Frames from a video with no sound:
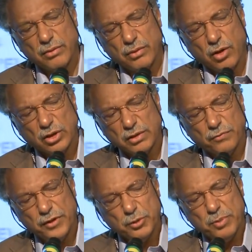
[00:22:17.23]
lots of
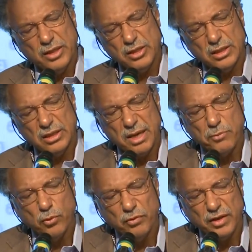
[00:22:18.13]
fish species are
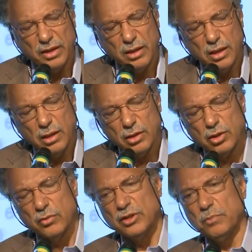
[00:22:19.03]
moving
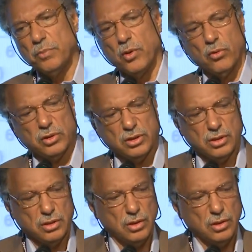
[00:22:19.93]
toward the poles.